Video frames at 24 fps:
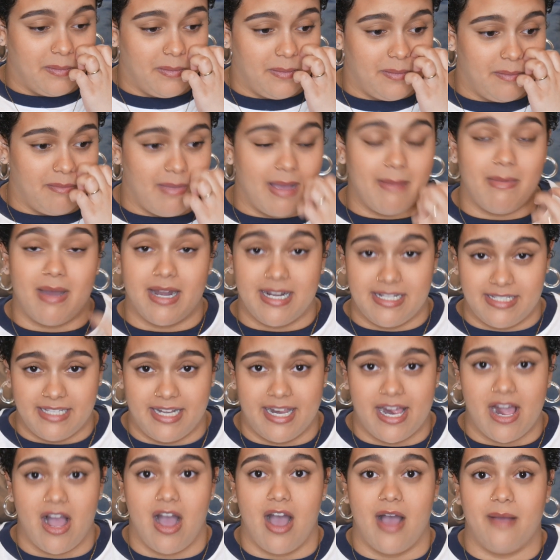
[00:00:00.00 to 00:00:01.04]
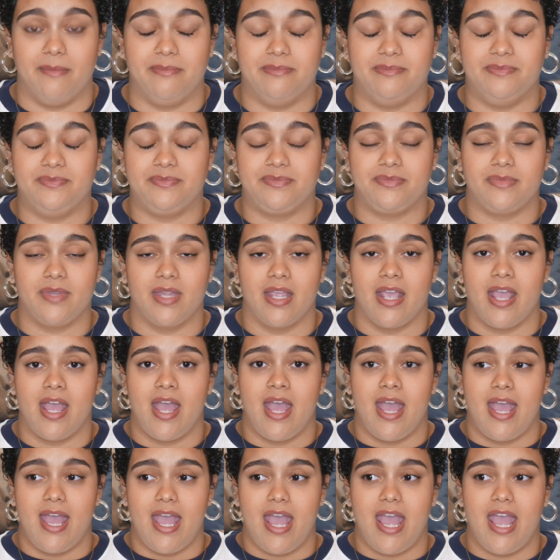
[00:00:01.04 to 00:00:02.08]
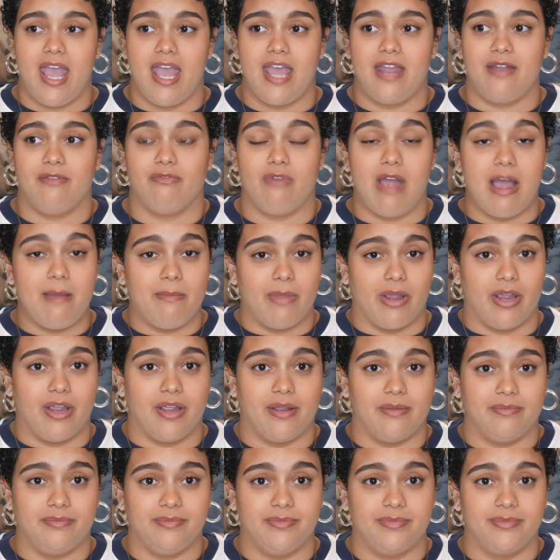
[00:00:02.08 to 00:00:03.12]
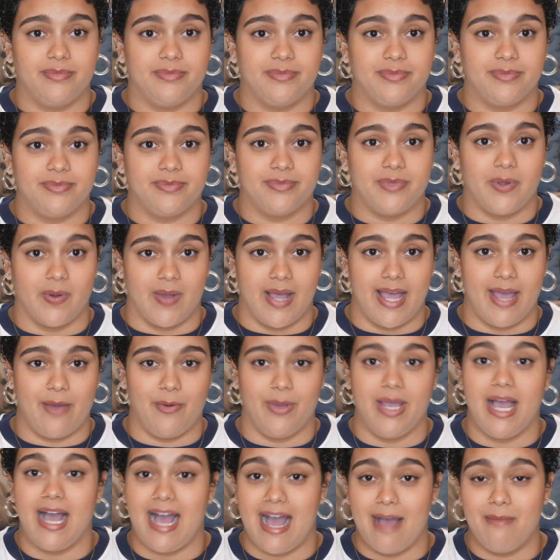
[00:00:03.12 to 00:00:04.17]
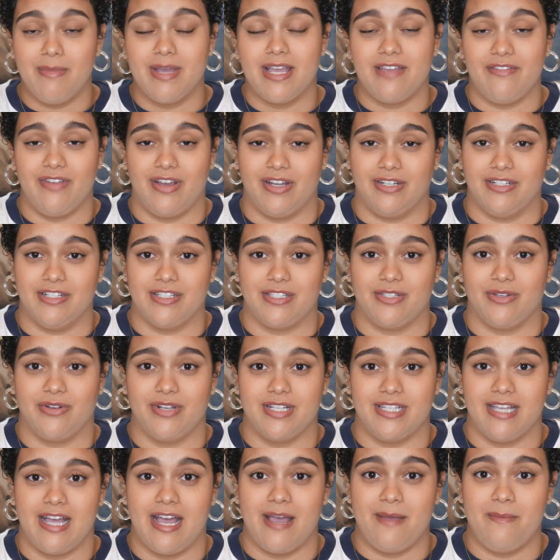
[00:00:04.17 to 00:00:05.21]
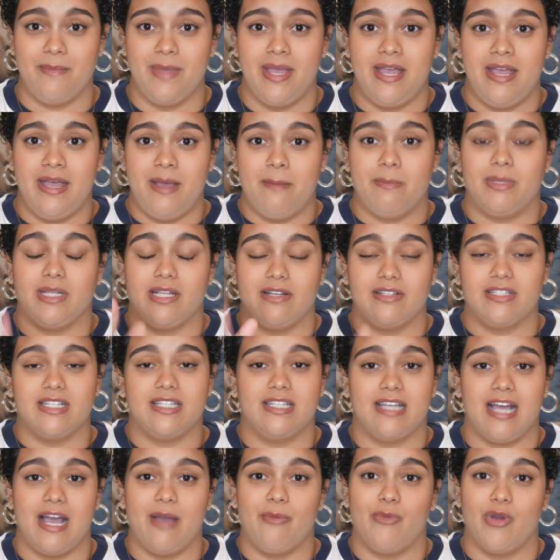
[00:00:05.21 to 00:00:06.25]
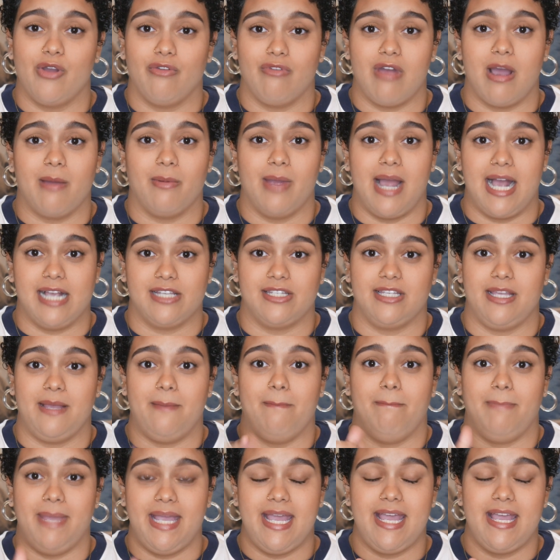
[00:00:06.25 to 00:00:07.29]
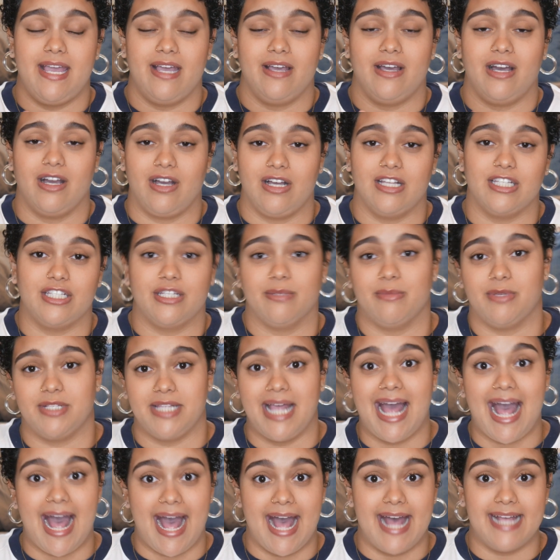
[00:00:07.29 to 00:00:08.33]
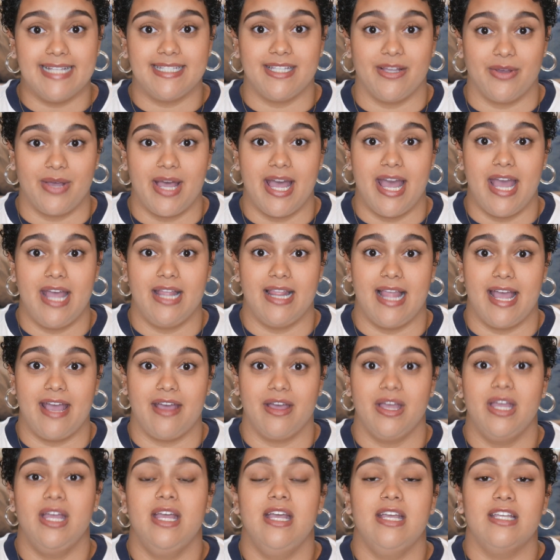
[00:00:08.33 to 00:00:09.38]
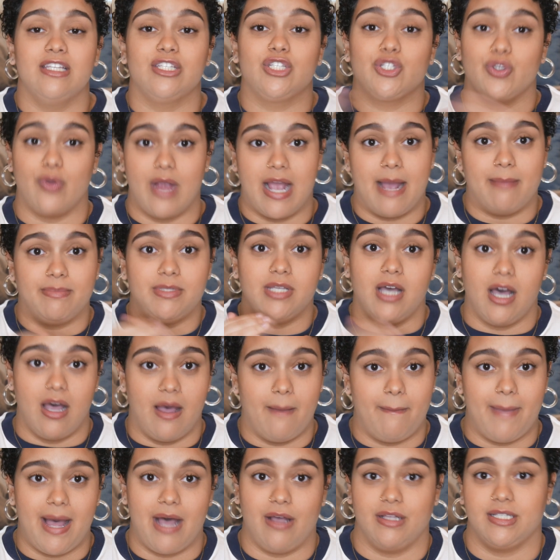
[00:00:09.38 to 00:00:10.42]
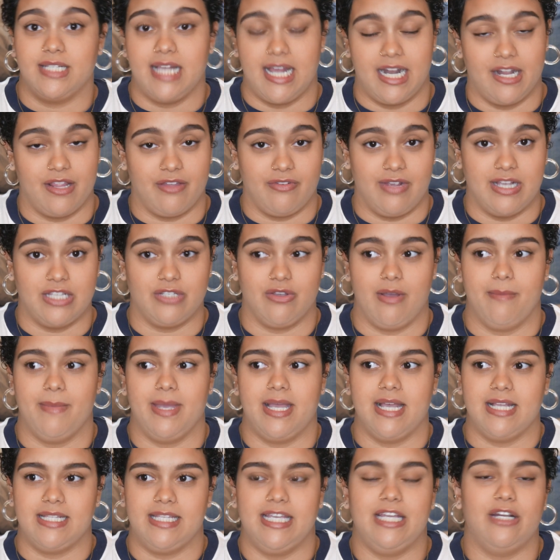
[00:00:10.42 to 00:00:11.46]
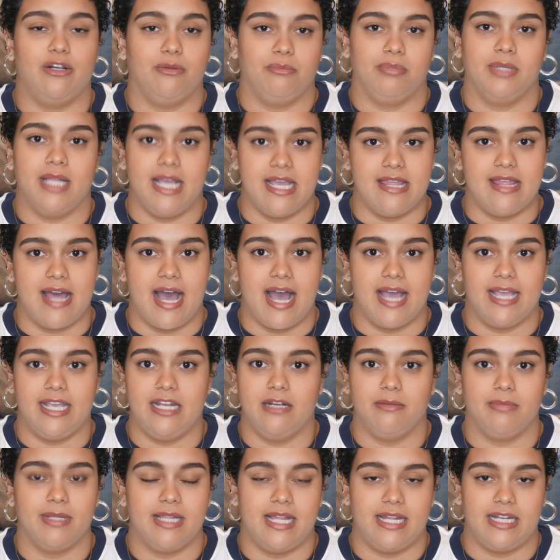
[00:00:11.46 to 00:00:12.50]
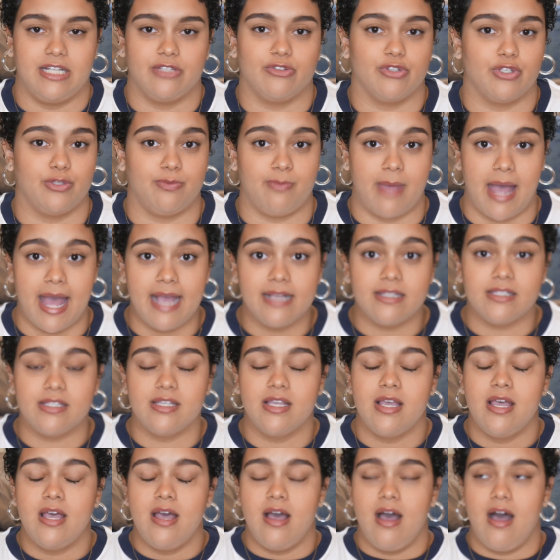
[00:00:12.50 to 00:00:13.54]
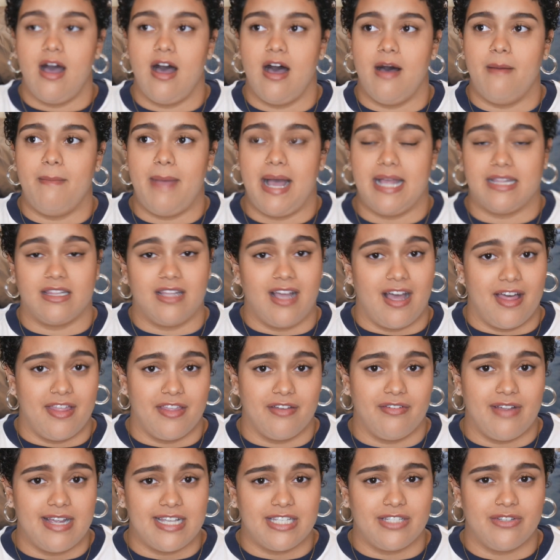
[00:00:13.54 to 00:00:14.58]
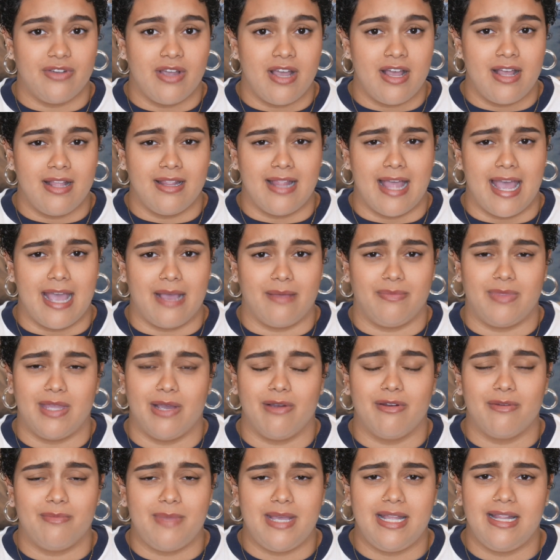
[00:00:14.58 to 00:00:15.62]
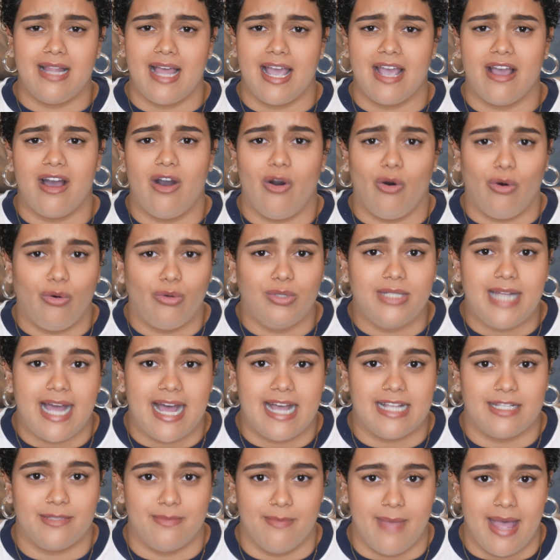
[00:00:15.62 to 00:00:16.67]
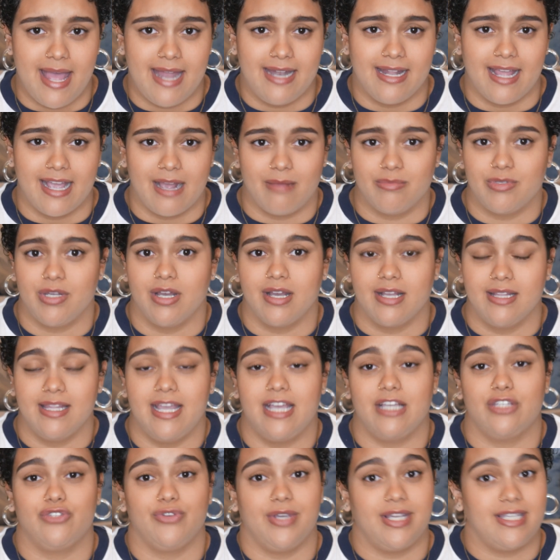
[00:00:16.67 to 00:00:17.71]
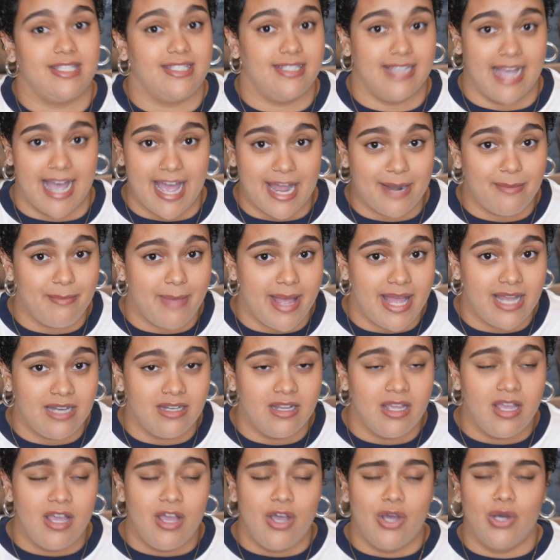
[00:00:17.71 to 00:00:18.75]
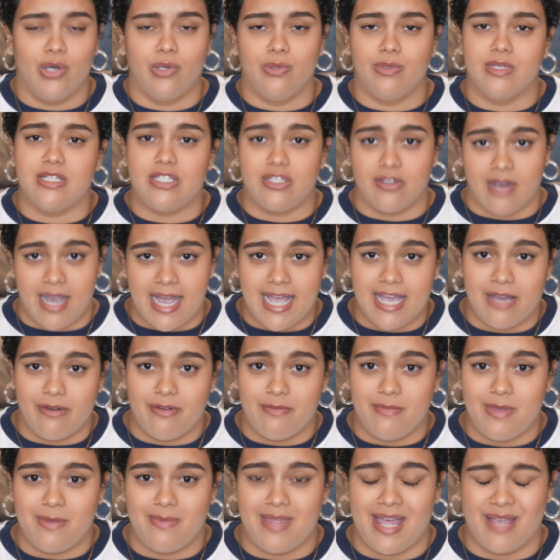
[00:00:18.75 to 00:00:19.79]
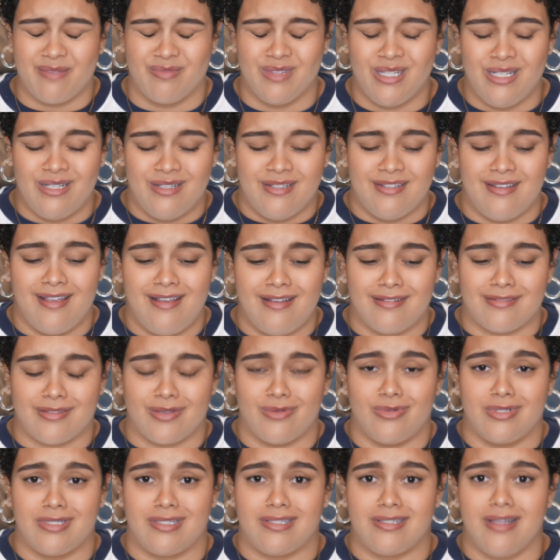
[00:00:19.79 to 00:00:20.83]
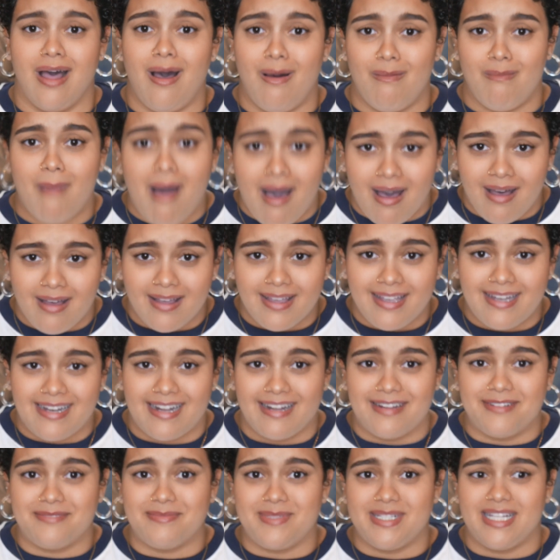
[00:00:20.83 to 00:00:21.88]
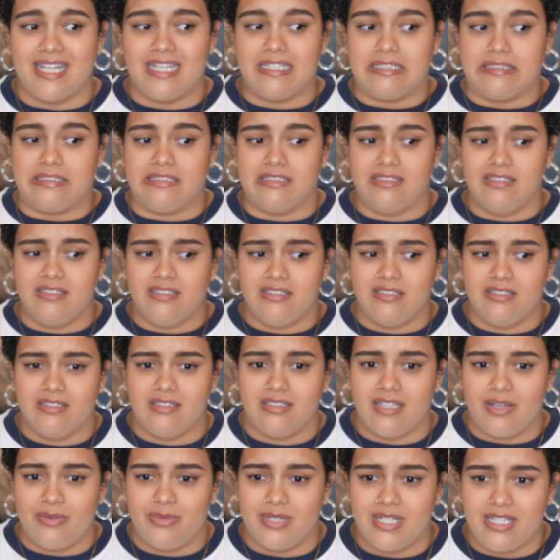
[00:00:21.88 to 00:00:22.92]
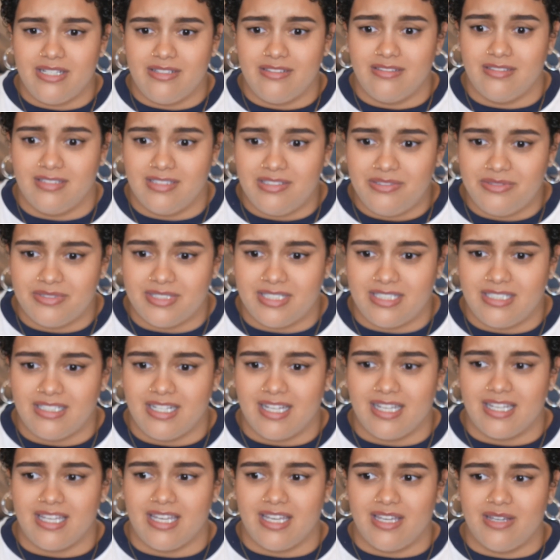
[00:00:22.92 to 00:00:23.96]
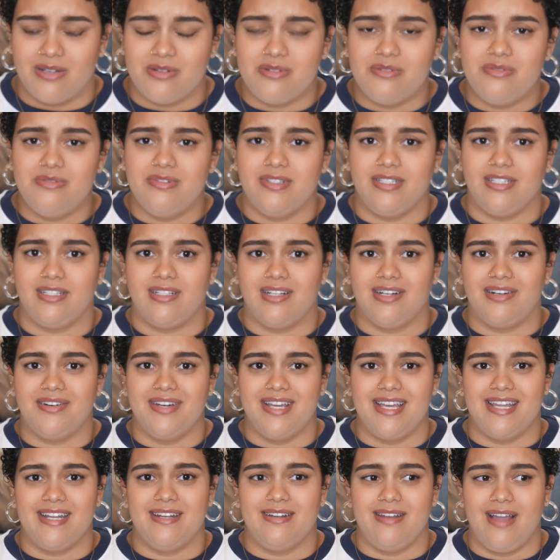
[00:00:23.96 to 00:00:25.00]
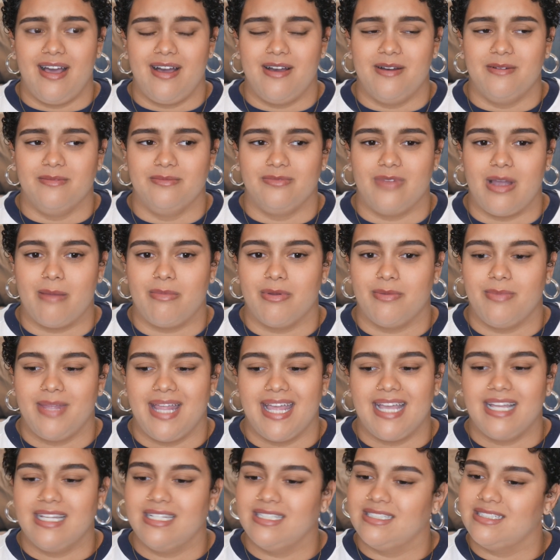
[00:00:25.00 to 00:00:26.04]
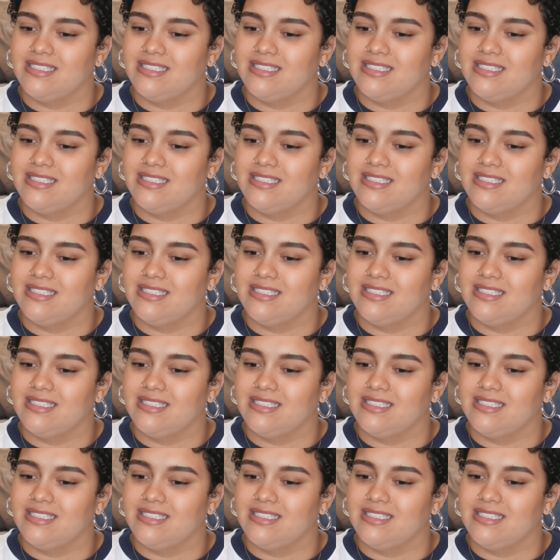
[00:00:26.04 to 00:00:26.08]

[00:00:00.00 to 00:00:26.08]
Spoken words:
my body's getting hot, and Robert, okay, I'm gonna give y'all another story time, but there's a time where Robert actually beat a customer's ass, okay, like scrapped up outside of the restaurant, because he don't play that. He don't play that disrespect. At the other restaurant, like, there would be like old men, like I'm talking like Drake's dad men, who would try it with me, be like, "You're so stomp," huh? And I'd be like, "Ugh, like what are you doing? Like, ew, you know?" And Robert be like,